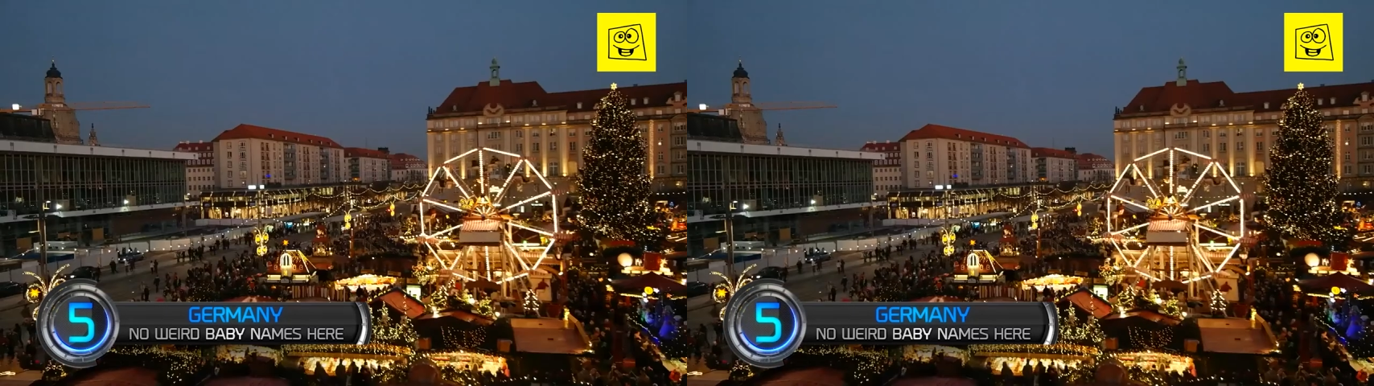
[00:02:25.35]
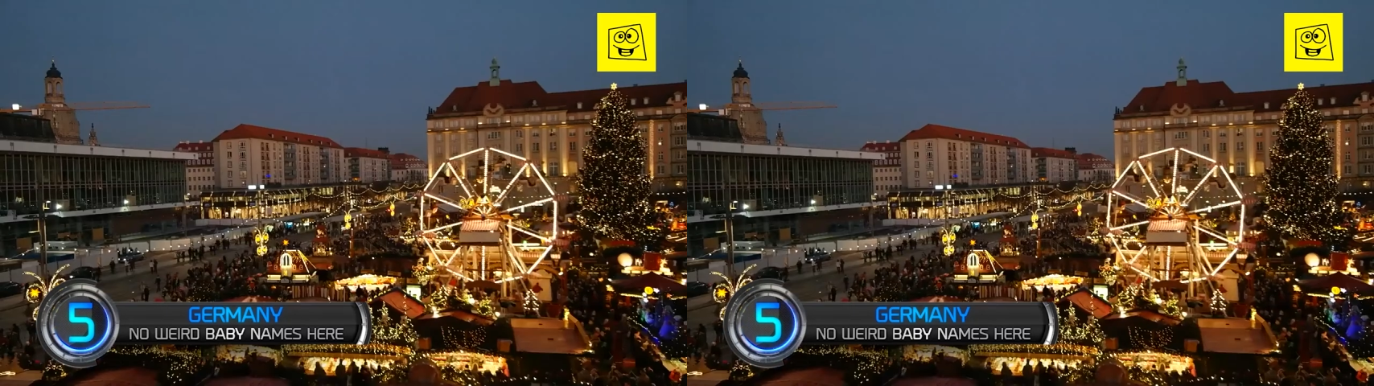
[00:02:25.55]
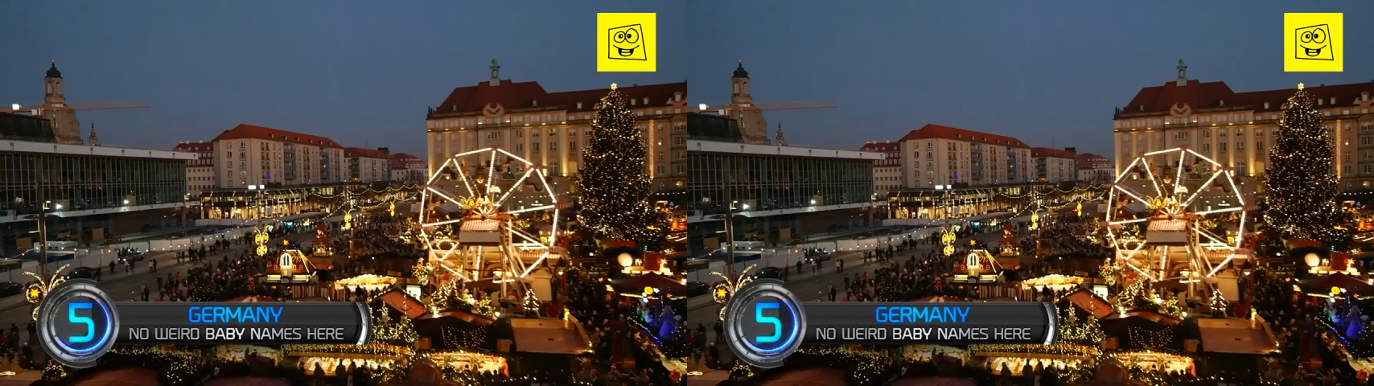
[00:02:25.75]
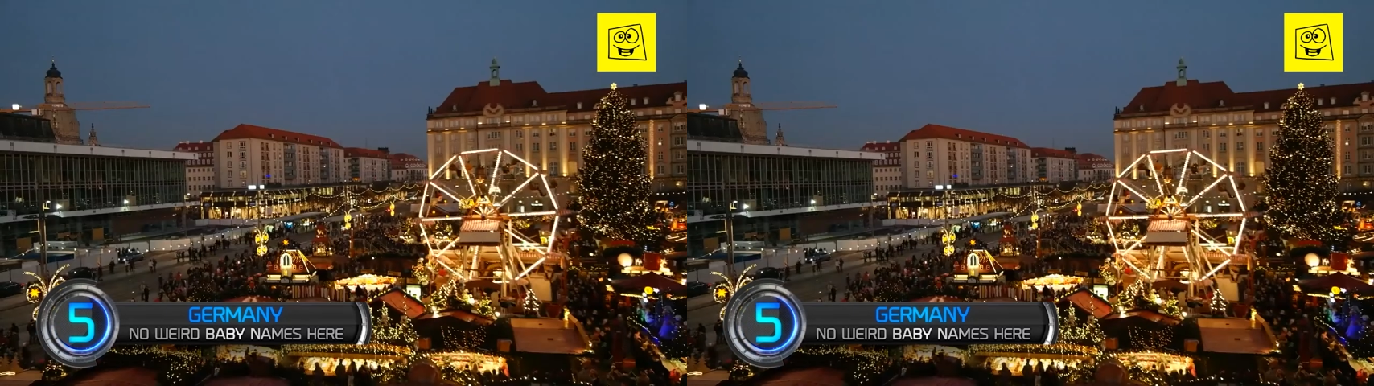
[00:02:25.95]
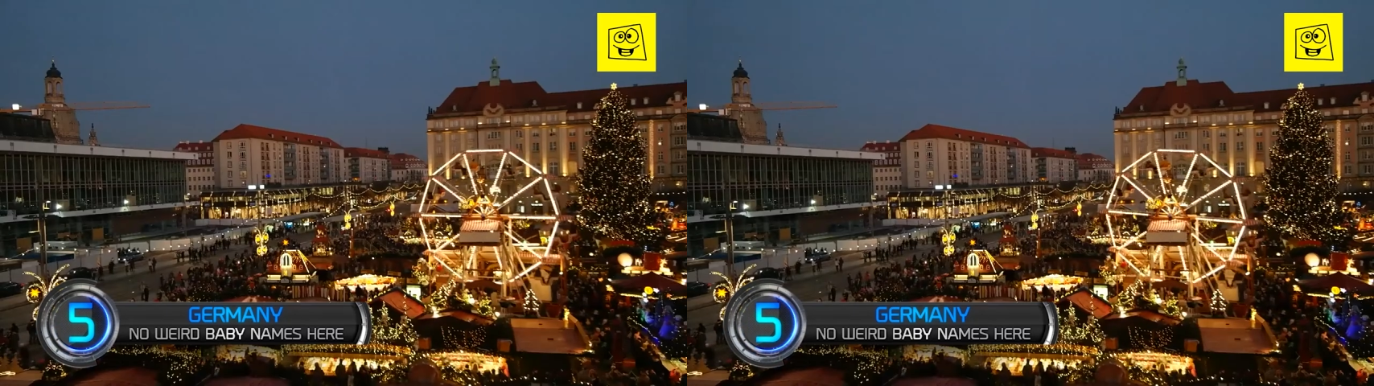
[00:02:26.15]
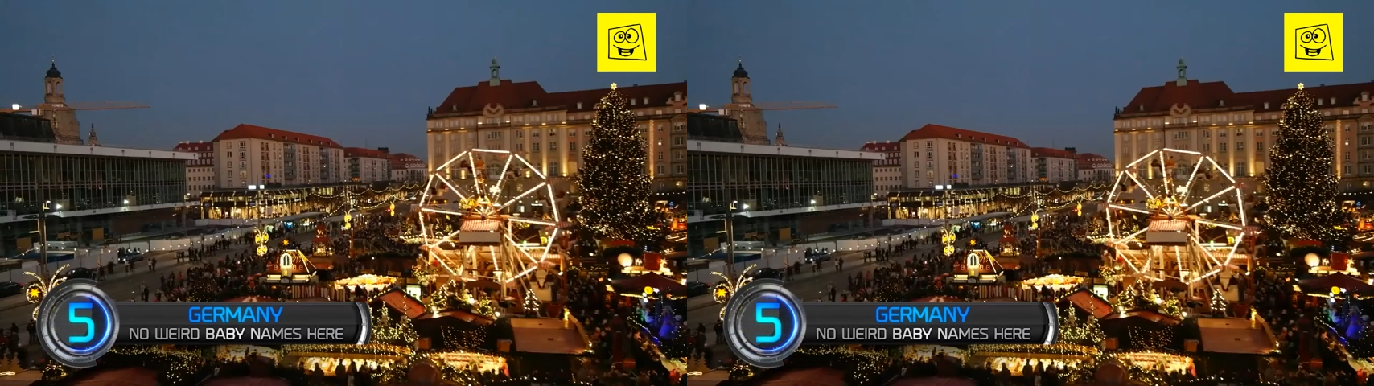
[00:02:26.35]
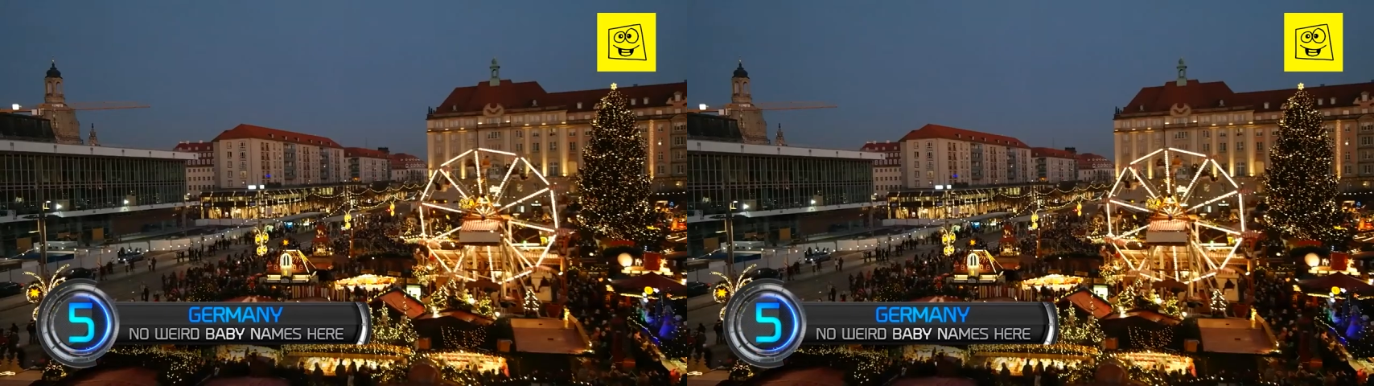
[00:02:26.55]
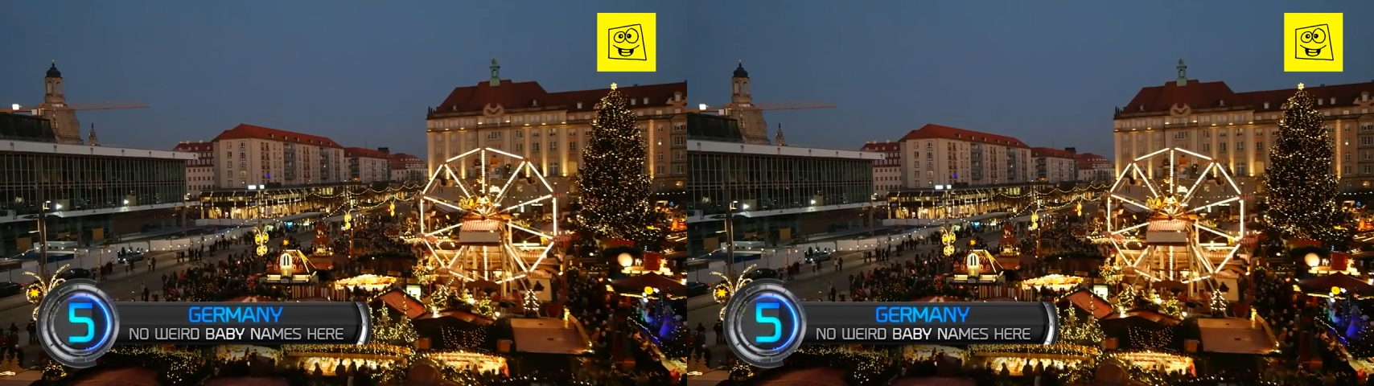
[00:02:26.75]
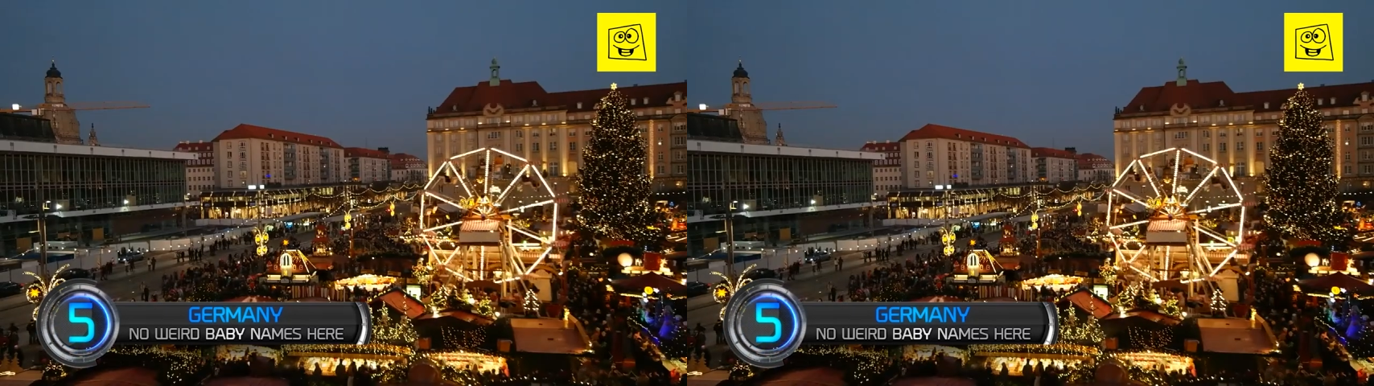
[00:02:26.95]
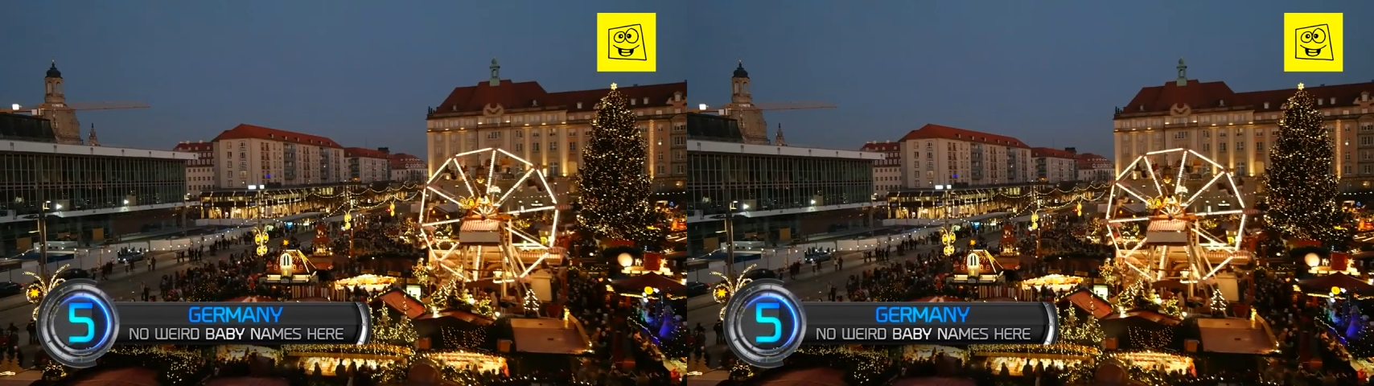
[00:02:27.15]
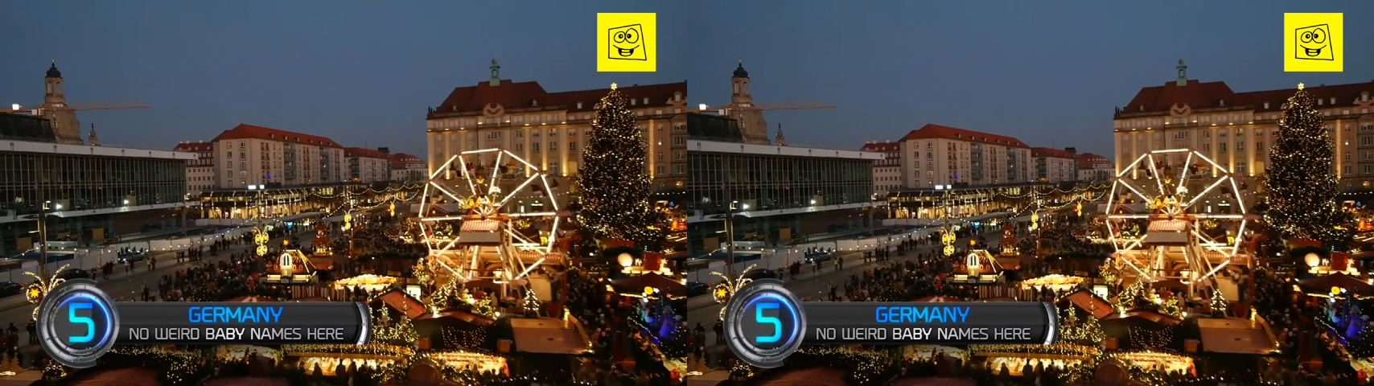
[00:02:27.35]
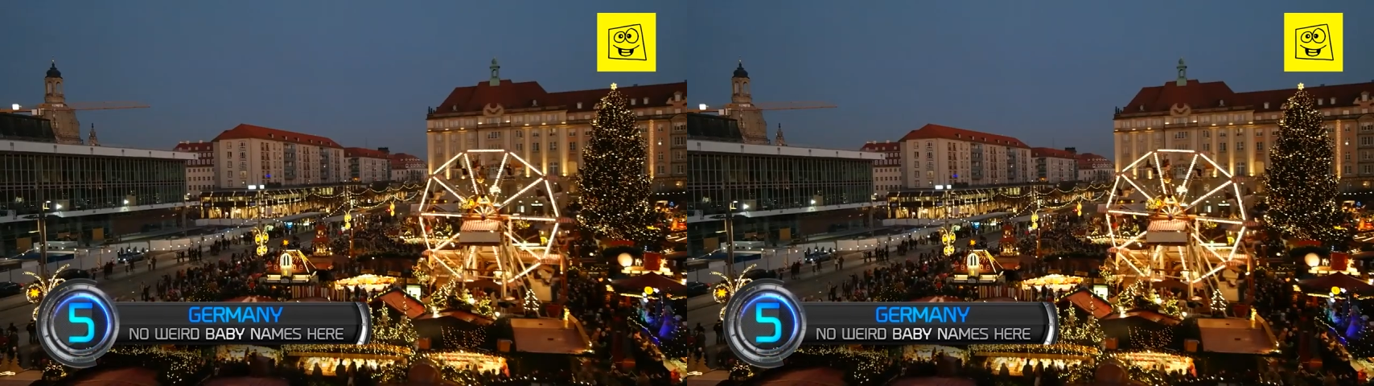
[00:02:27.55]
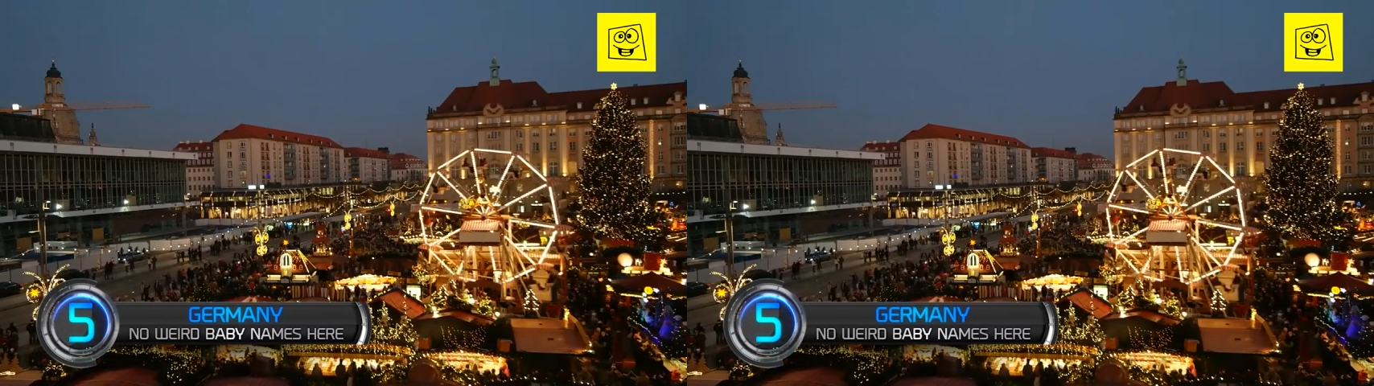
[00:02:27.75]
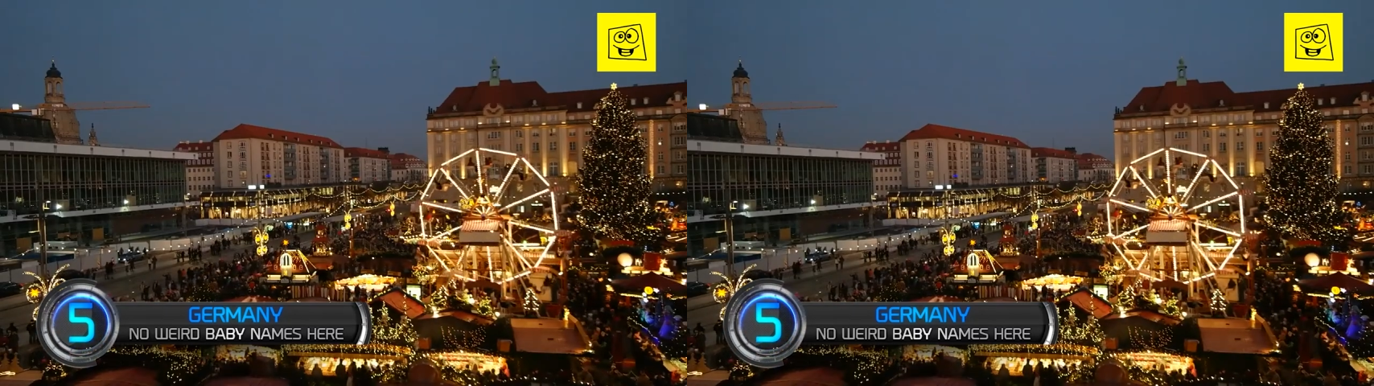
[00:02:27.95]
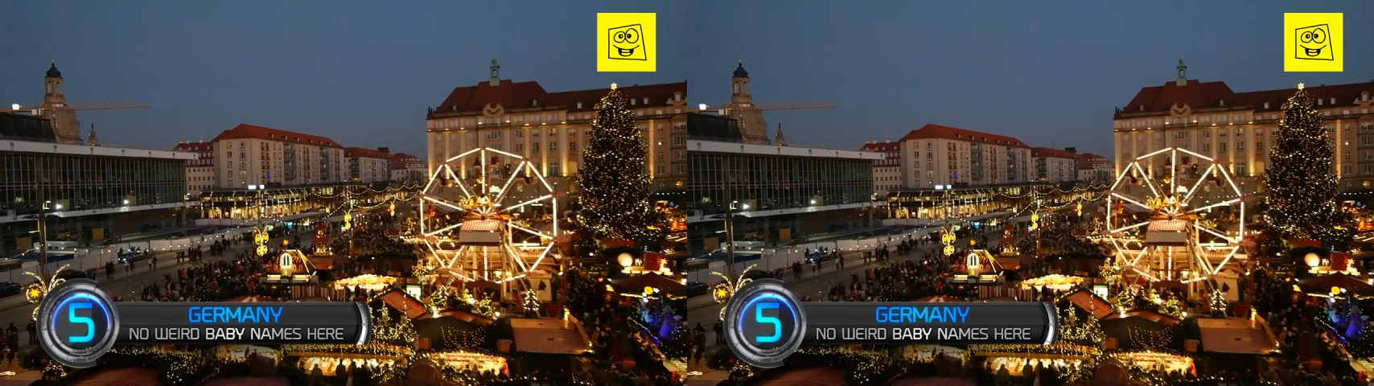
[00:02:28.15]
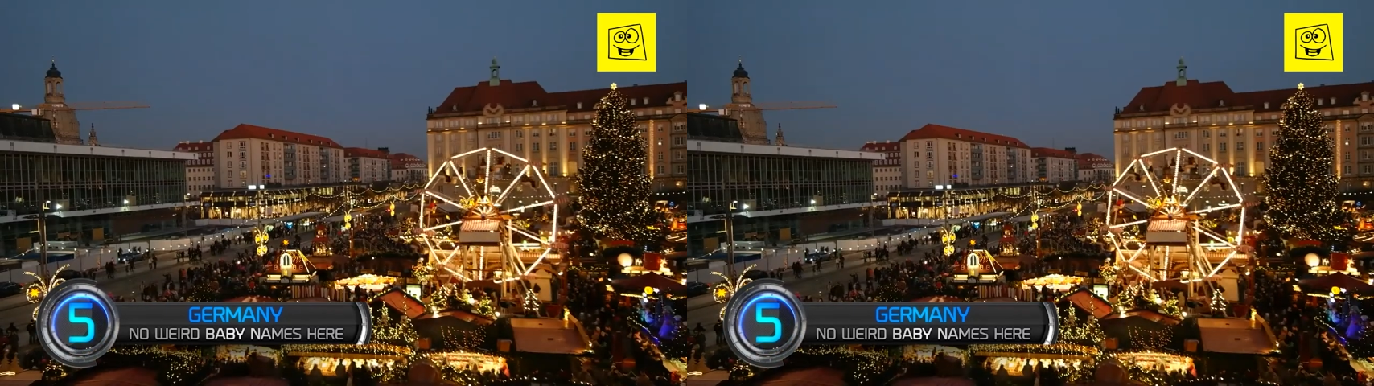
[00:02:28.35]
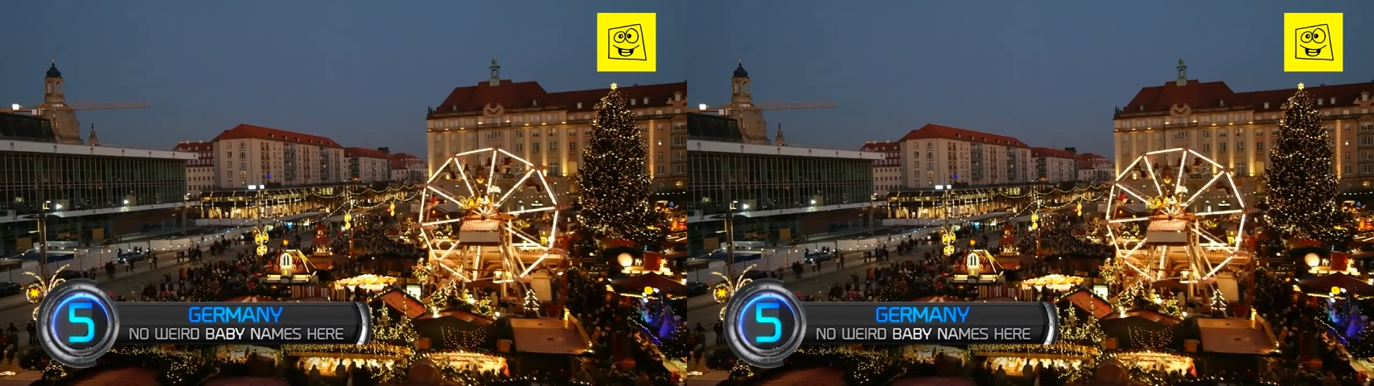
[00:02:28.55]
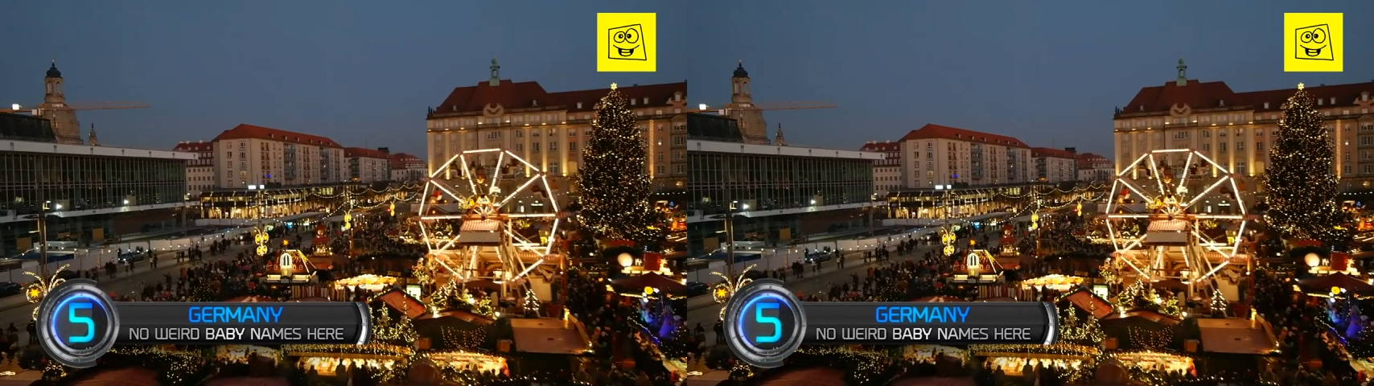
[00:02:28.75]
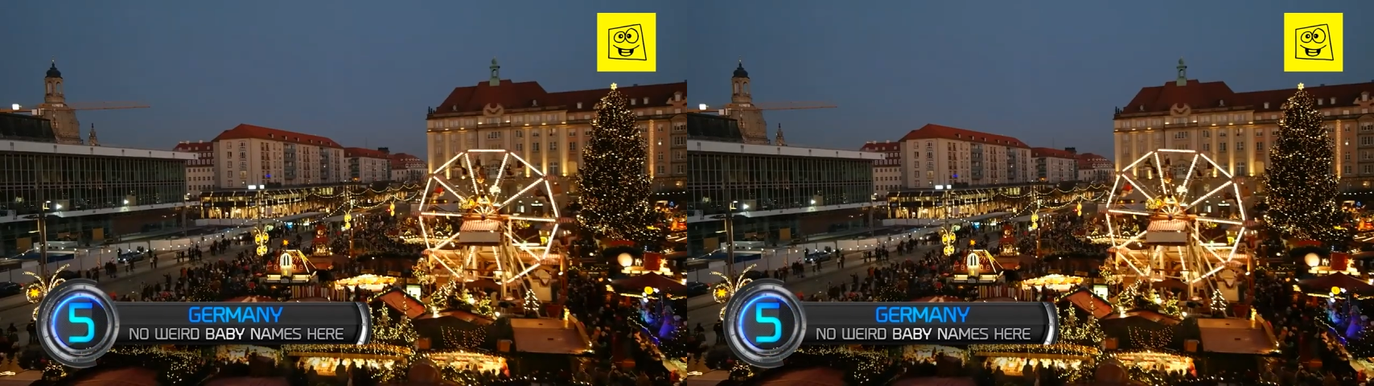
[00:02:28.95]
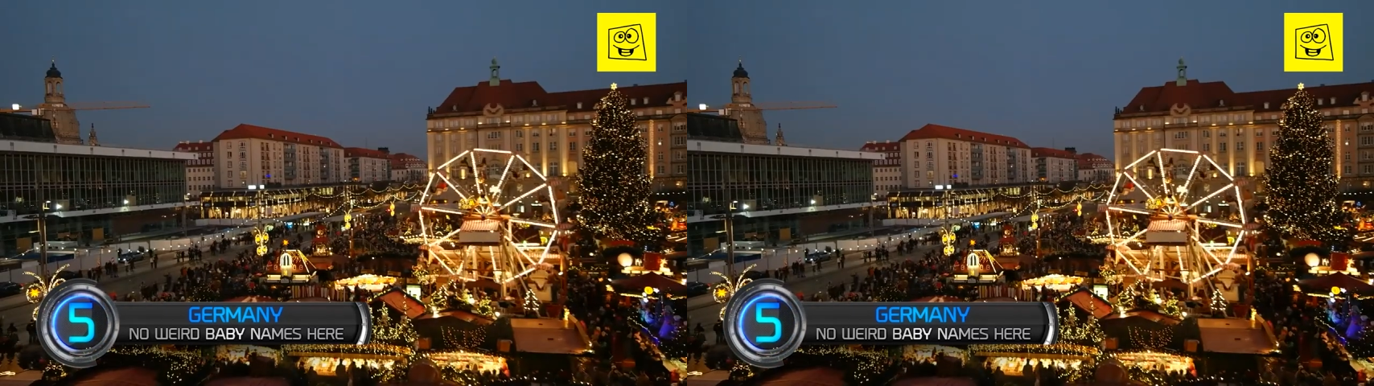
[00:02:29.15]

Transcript: Nobody's mouth can be seen.